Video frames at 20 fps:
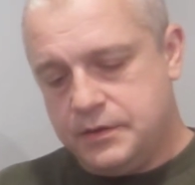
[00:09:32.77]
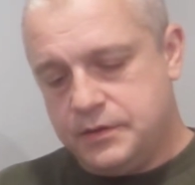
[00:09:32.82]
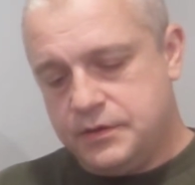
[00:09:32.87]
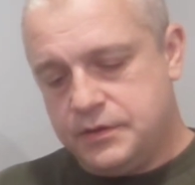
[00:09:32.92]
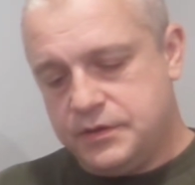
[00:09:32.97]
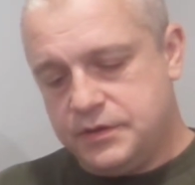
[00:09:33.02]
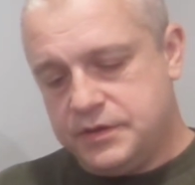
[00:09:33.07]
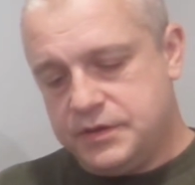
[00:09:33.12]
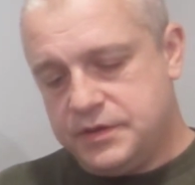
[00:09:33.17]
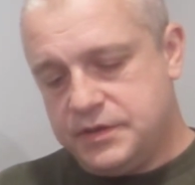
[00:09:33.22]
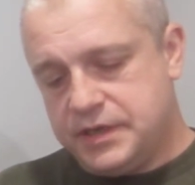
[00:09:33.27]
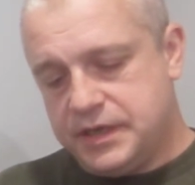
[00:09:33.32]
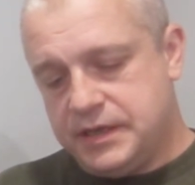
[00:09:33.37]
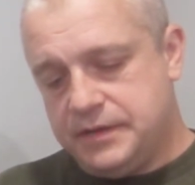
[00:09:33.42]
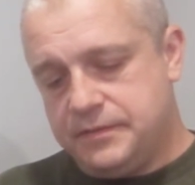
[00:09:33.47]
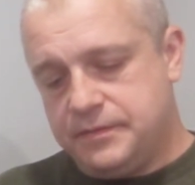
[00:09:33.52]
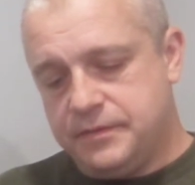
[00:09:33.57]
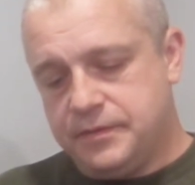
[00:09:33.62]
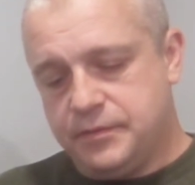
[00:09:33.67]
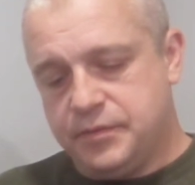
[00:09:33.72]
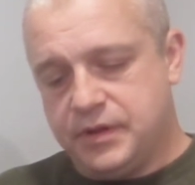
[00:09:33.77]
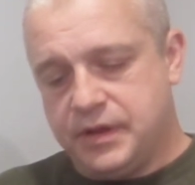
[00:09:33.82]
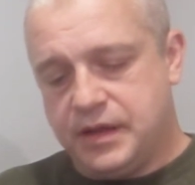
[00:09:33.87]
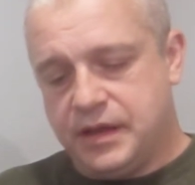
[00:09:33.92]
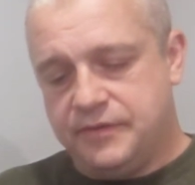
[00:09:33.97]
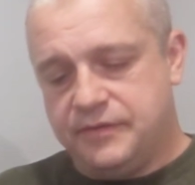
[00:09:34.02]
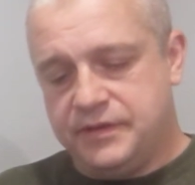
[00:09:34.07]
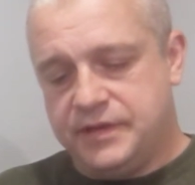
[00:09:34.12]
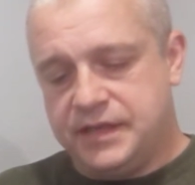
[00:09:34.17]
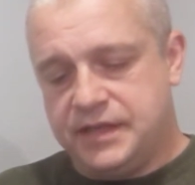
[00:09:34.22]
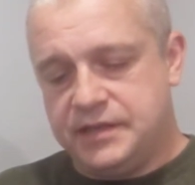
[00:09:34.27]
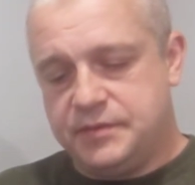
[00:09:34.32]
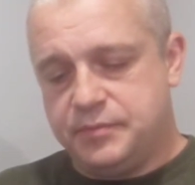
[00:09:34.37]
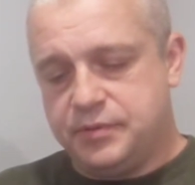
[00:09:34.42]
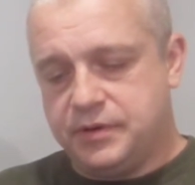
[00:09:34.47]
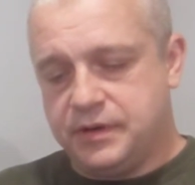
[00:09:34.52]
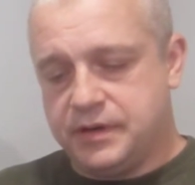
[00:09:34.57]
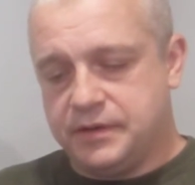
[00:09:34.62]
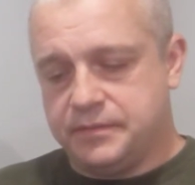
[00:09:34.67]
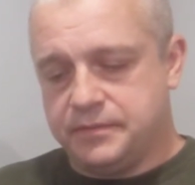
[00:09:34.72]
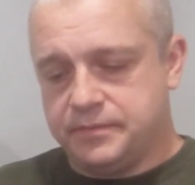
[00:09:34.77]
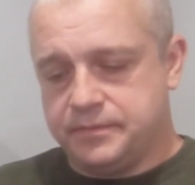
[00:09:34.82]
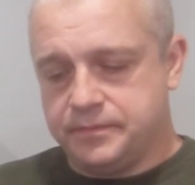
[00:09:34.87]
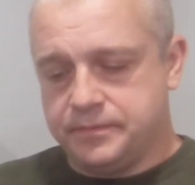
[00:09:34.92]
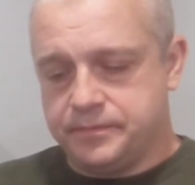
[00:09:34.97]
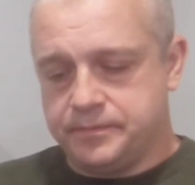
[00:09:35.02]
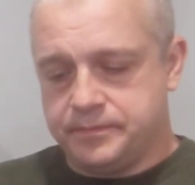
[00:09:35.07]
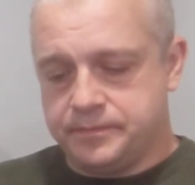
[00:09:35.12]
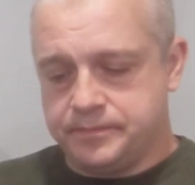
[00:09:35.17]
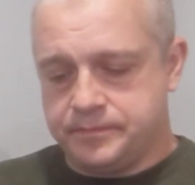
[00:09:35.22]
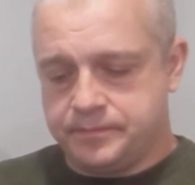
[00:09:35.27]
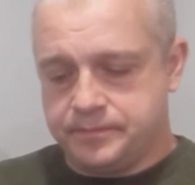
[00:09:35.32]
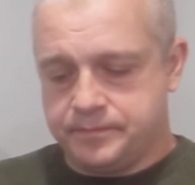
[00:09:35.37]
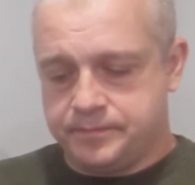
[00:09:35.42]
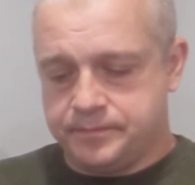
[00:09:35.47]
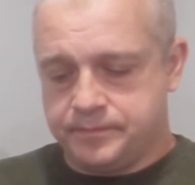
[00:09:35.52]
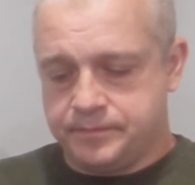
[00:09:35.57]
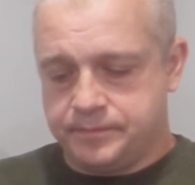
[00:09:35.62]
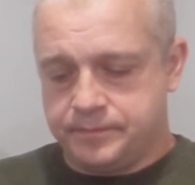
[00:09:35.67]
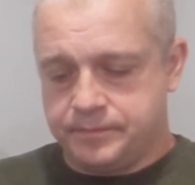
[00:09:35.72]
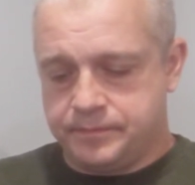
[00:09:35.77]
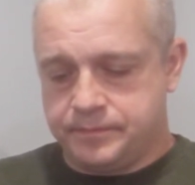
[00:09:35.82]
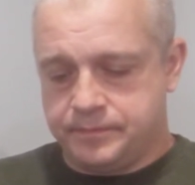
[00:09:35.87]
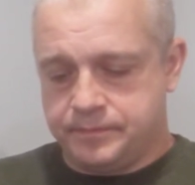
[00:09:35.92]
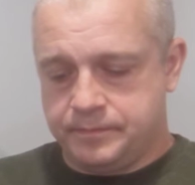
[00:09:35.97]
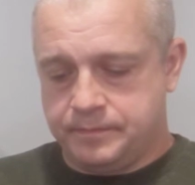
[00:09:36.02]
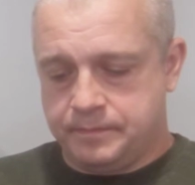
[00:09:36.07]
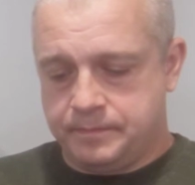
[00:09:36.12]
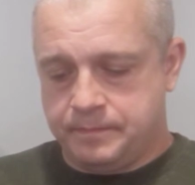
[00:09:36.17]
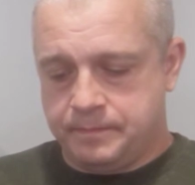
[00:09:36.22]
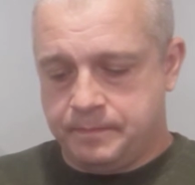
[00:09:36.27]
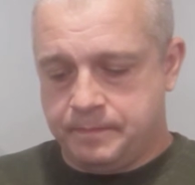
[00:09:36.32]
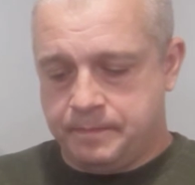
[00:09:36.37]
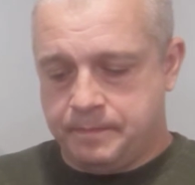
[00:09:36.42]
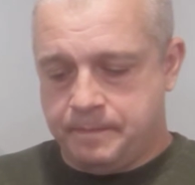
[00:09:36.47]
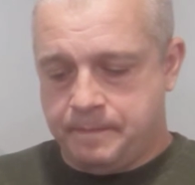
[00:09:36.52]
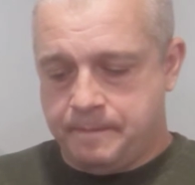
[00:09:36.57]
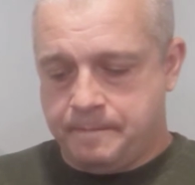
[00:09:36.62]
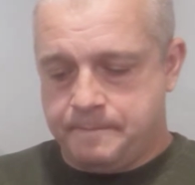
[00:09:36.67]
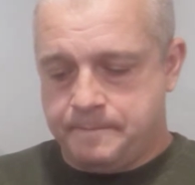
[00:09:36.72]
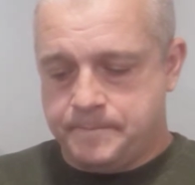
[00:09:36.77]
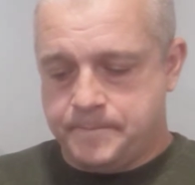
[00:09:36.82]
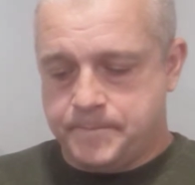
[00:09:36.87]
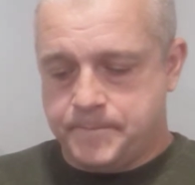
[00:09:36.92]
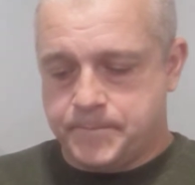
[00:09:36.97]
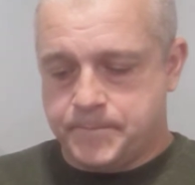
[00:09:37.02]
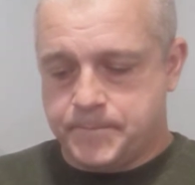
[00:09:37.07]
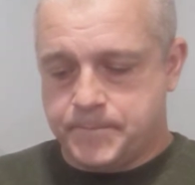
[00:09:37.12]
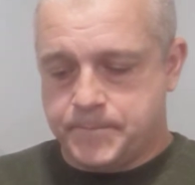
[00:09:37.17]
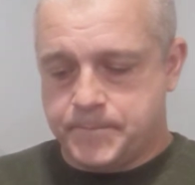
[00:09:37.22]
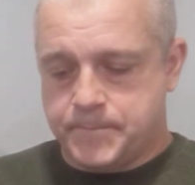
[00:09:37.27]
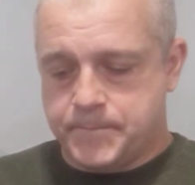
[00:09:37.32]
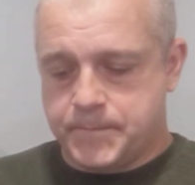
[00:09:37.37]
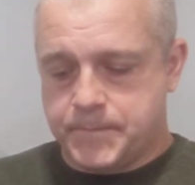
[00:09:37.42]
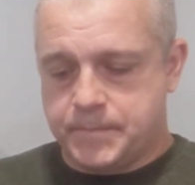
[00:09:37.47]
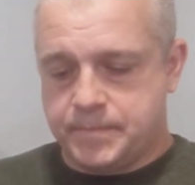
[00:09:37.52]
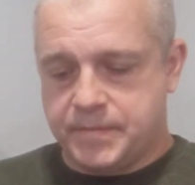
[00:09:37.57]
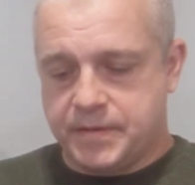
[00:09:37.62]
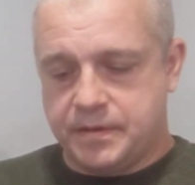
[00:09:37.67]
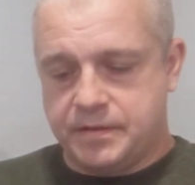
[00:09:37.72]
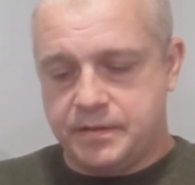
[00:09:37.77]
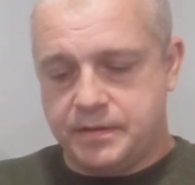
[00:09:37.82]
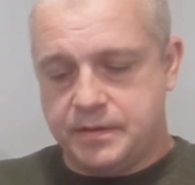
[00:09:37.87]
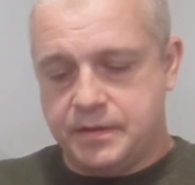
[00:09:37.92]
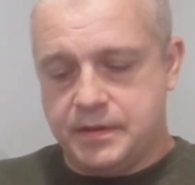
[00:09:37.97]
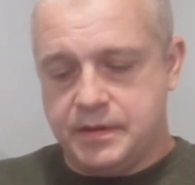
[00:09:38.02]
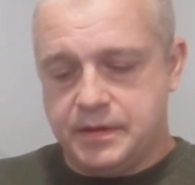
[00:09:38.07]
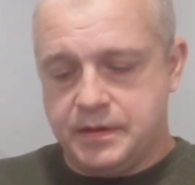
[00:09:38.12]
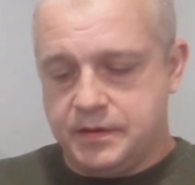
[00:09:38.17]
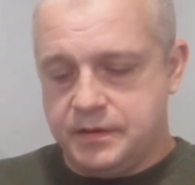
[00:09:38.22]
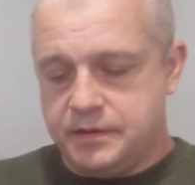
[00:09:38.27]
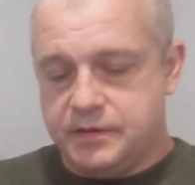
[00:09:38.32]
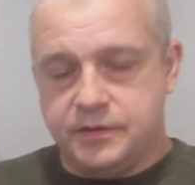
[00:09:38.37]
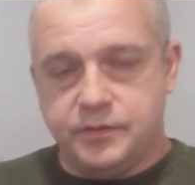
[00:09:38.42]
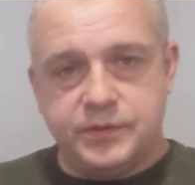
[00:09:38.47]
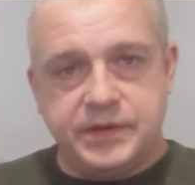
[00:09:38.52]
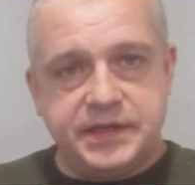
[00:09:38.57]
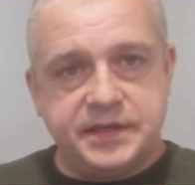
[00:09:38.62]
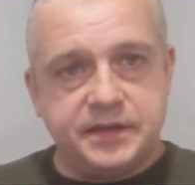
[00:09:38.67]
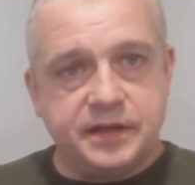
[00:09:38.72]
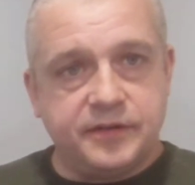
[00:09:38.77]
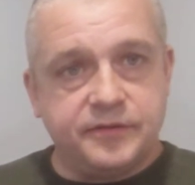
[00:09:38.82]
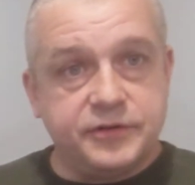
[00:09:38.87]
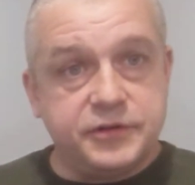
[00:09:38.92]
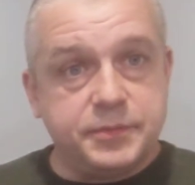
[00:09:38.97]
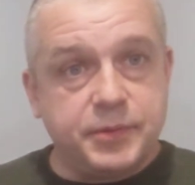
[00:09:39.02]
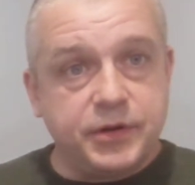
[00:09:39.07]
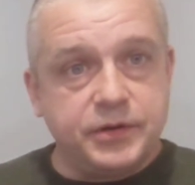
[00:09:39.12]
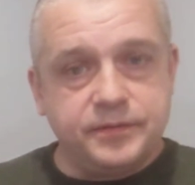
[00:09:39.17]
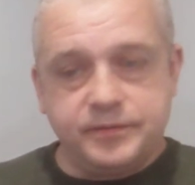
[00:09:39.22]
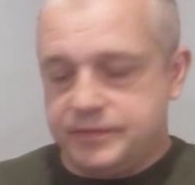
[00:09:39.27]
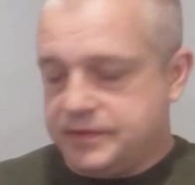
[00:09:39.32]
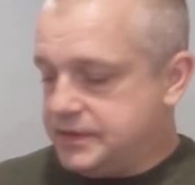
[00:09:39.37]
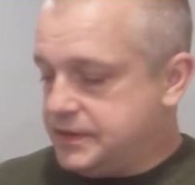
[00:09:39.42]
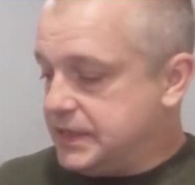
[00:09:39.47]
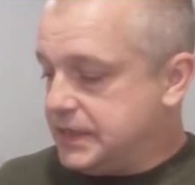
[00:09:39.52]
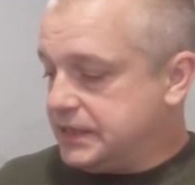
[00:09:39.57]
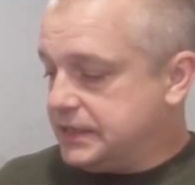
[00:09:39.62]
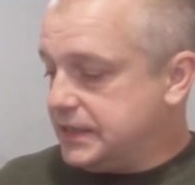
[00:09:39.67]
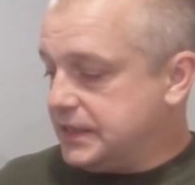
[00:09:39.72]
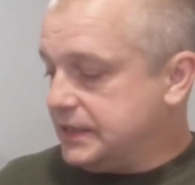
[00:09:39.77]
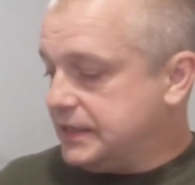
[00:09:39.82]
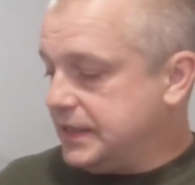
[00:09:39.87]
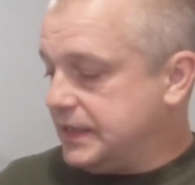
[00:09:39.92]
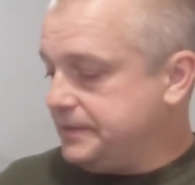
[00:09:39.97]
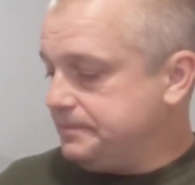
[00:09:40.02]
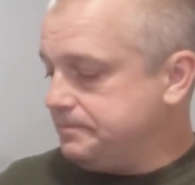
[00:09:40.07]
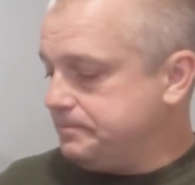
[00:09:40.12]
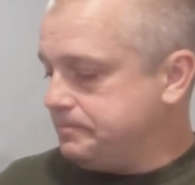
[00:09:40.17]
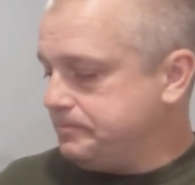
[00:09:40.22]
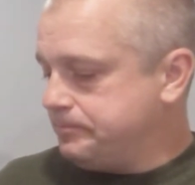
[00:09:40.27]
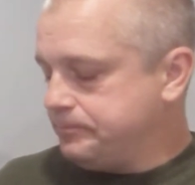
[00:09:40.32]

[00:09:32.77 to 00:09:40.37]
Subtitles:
just to see. I'll put half a teaspoon in. The wee silver spoon. Ding, ding, ding.